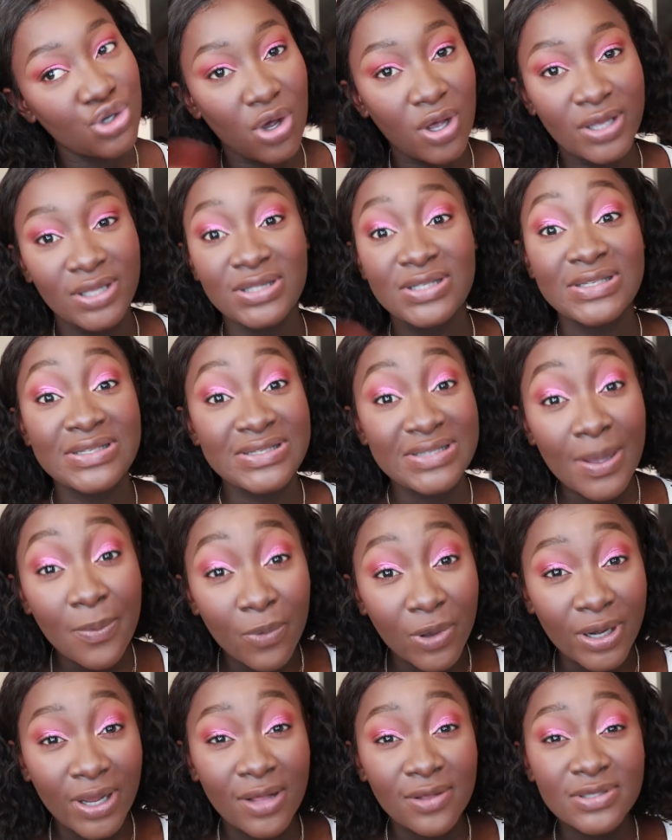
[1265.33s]
talking to
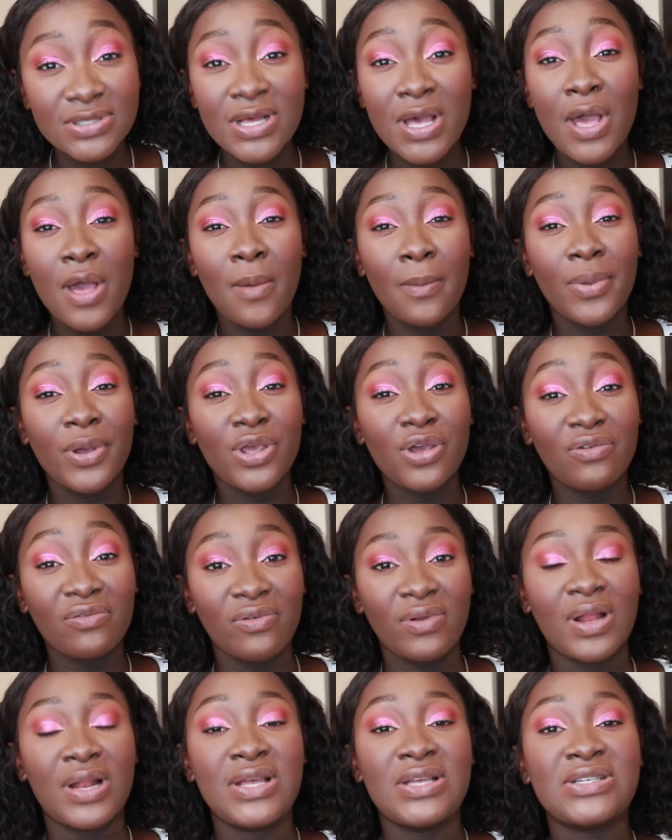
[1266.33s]
someone else, but you're
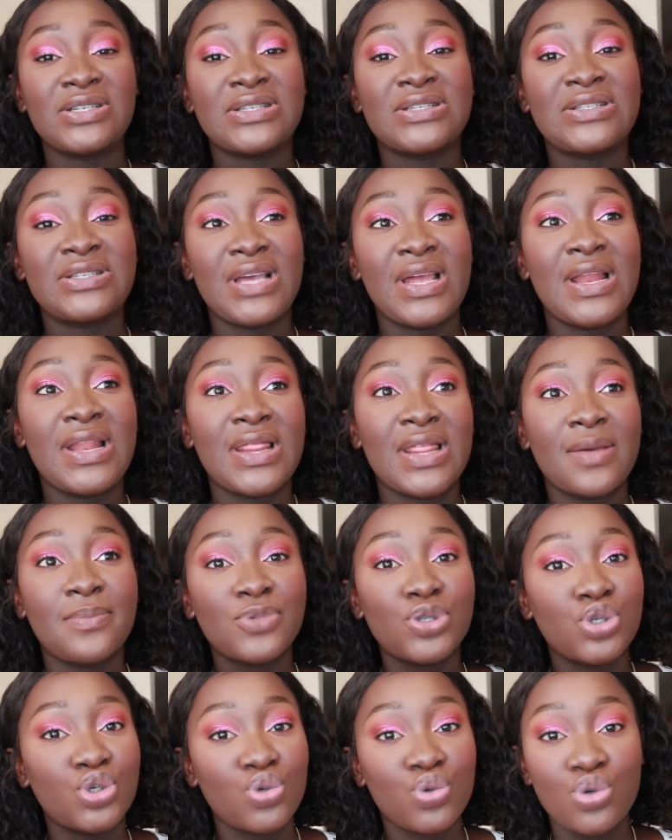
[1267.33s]
really just saying
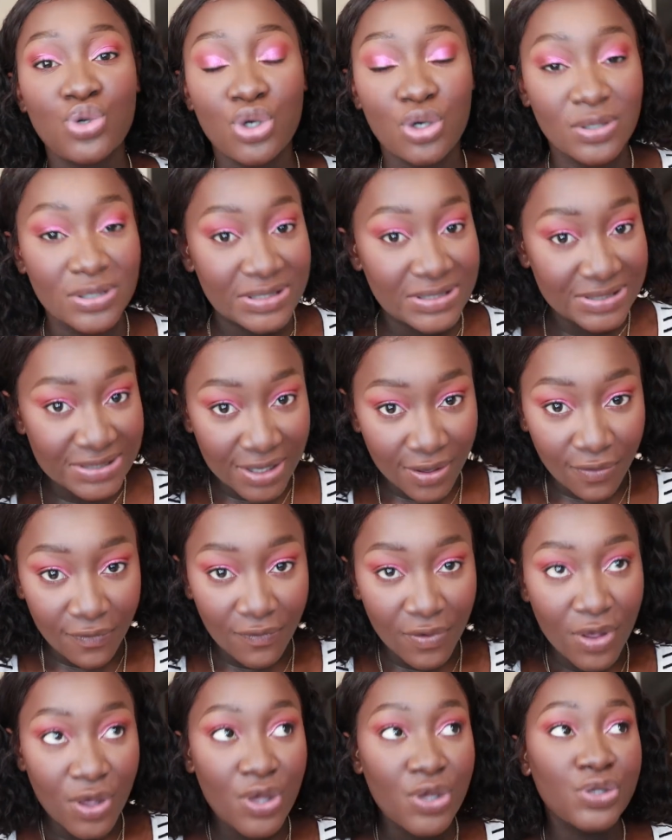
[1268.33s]
them to
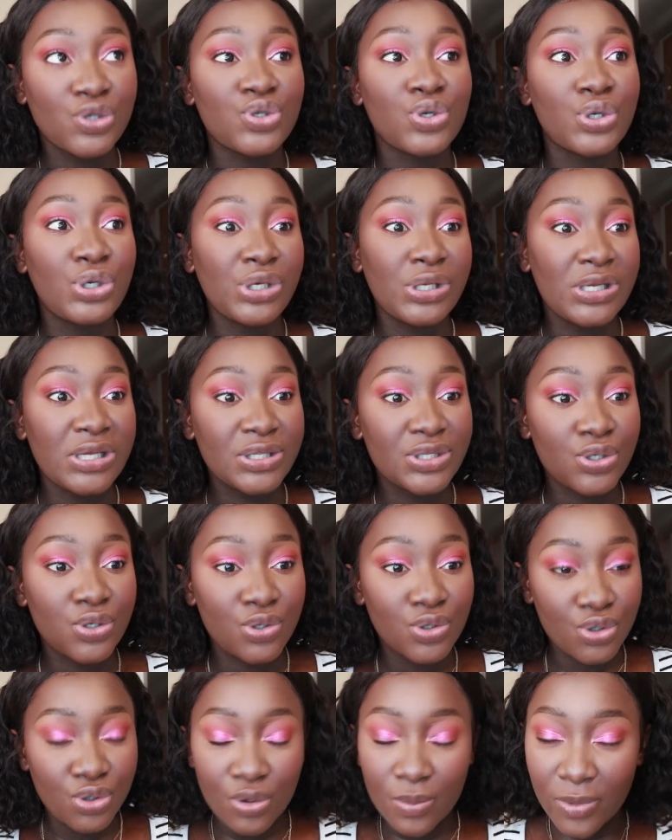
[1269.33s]
yourself. So you need
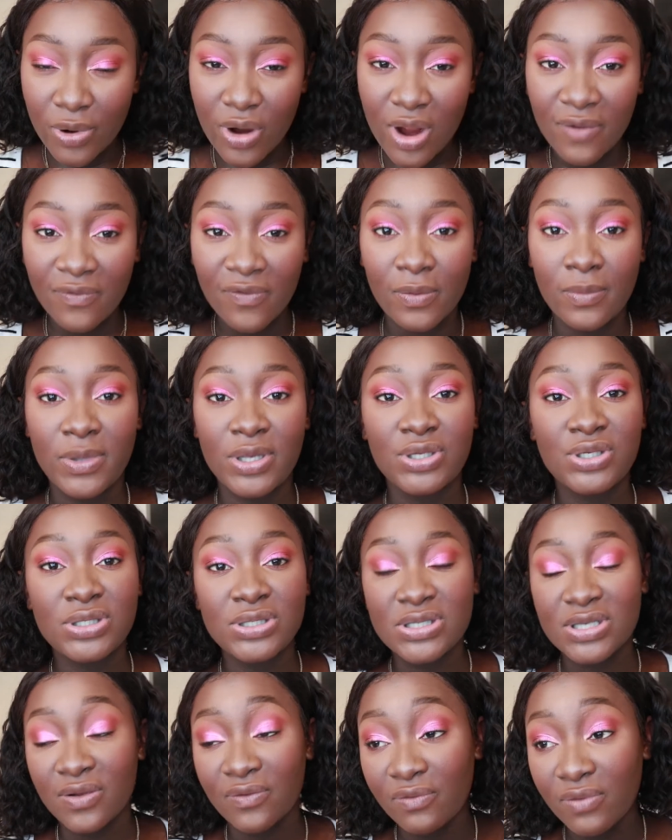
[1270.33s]
to do mirror
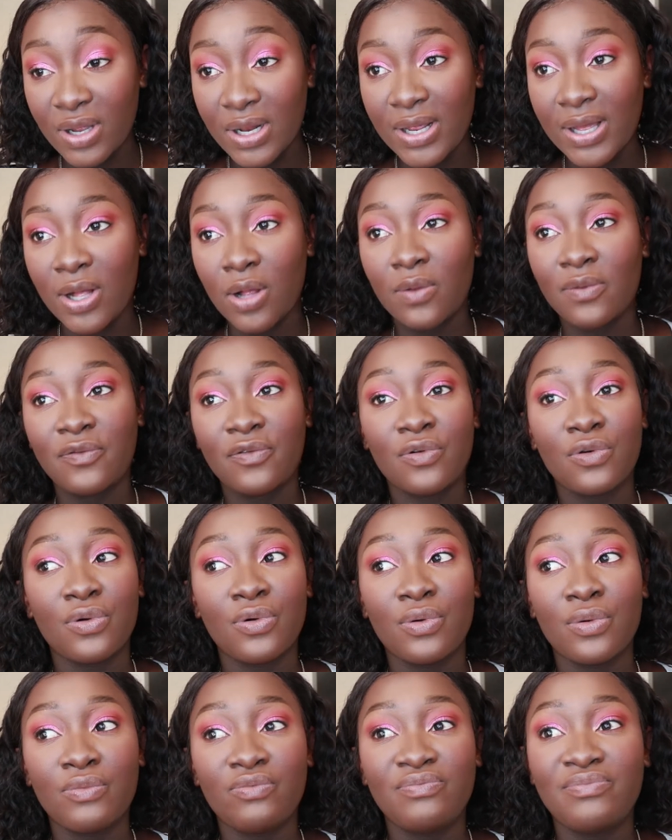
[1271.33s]
affirmations. They're really
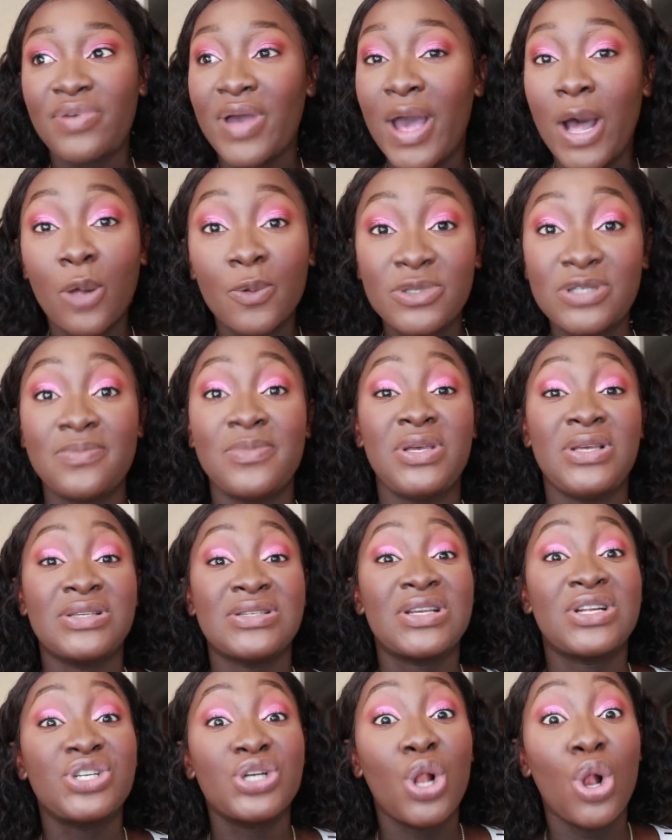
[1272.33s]
helpful, helped me
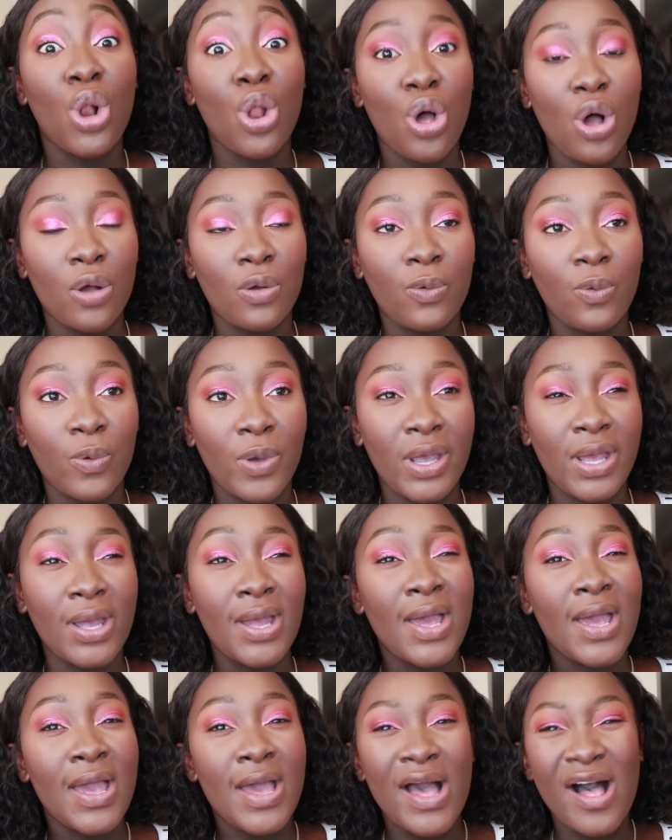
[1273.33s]
such a long
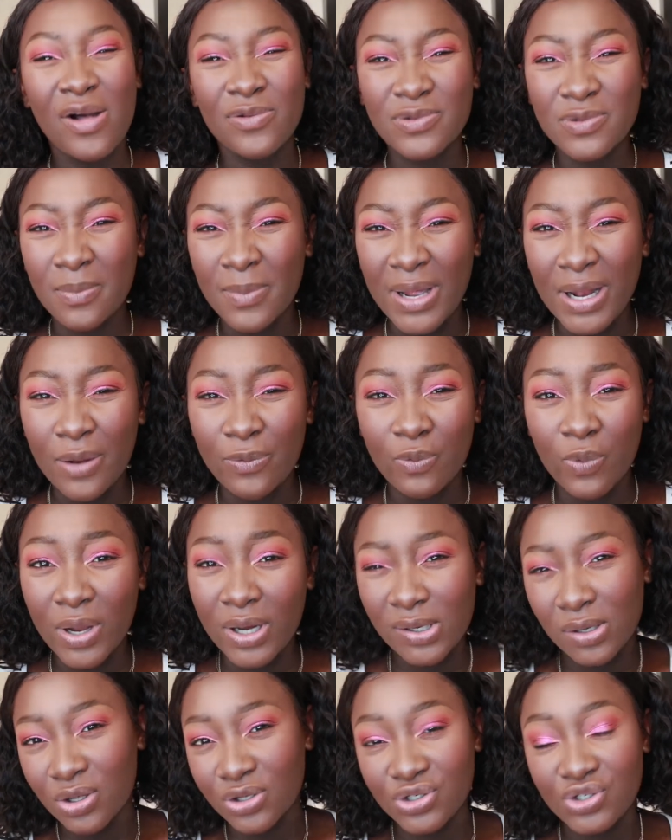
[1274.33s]
way, helped me with my
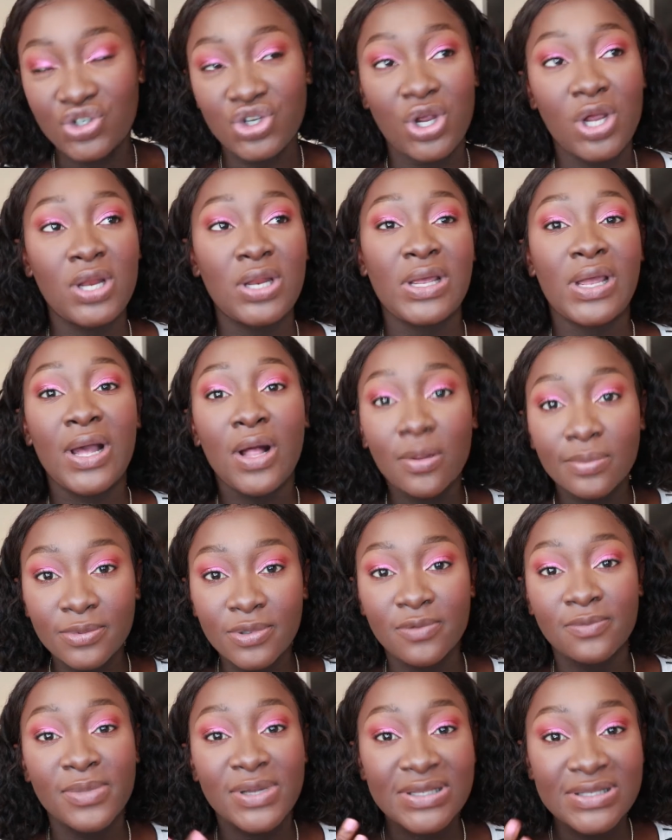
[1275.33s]
weight loss journey,
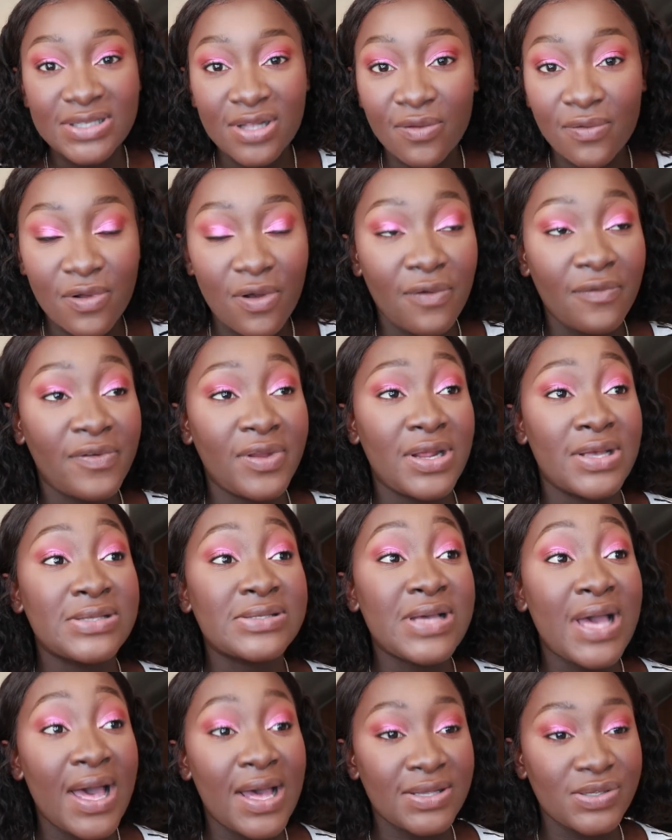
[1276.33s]
helped me with my
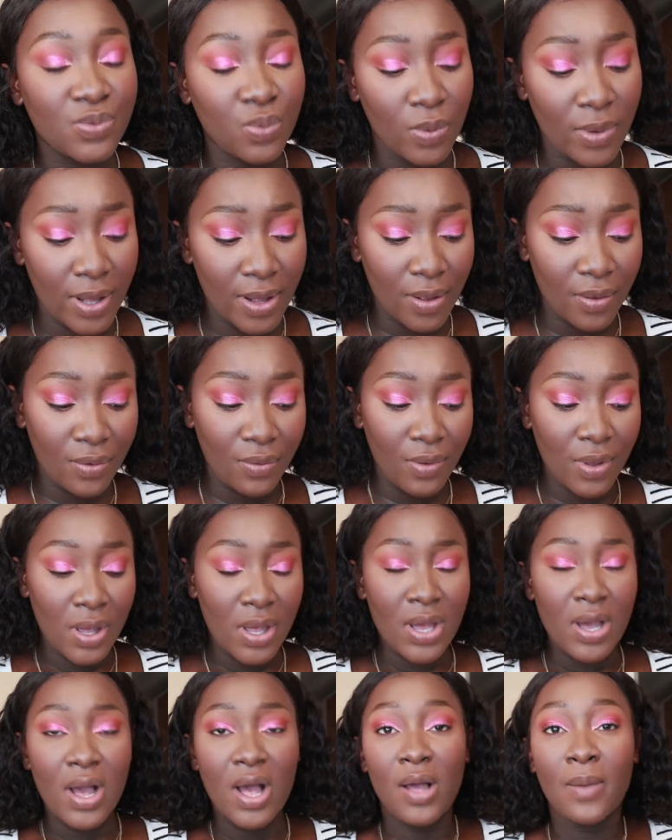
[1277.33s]
self-confidence as well,
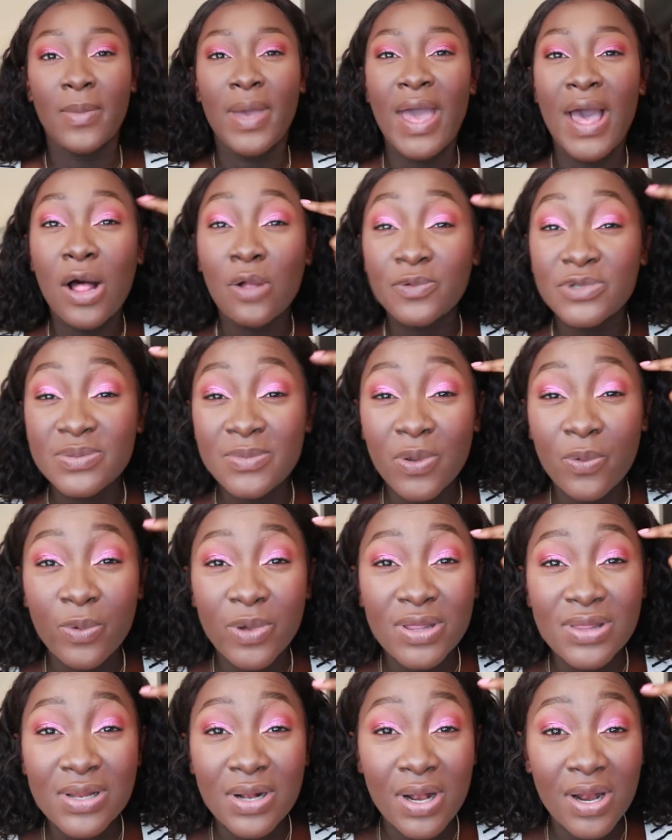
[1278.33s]
helped me
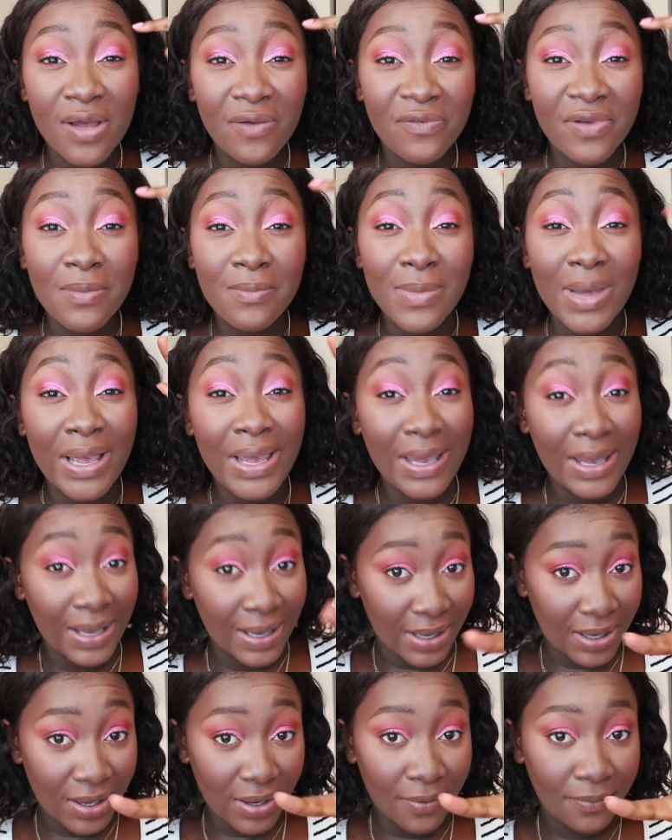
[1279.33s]
with loving my
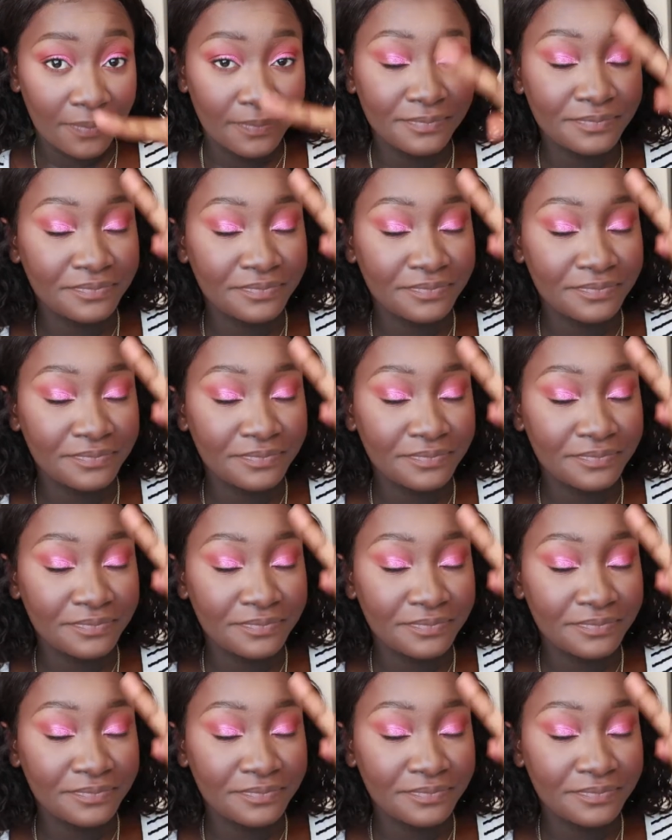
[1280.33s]
hair.